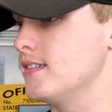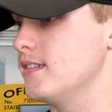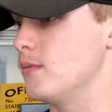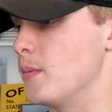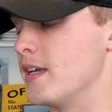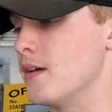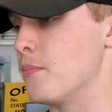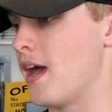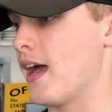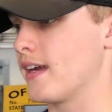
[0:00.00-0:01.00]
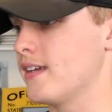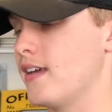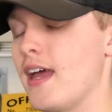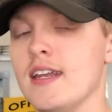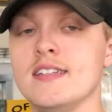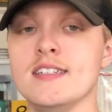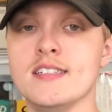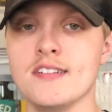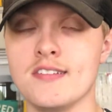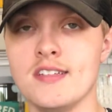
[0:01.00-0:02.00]
when we get back, any
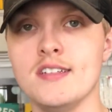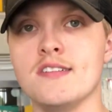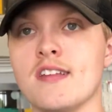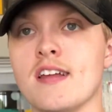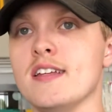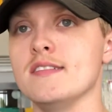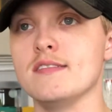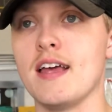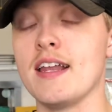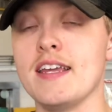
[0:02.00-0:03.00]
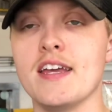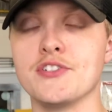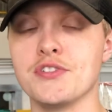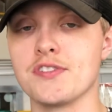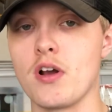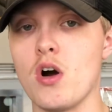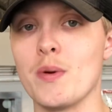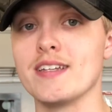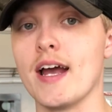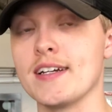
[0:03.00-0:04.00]
DTCs, any issues at all, we
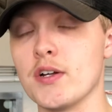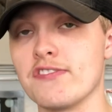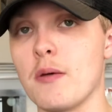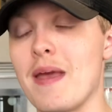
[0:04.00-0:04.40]
diagnose them.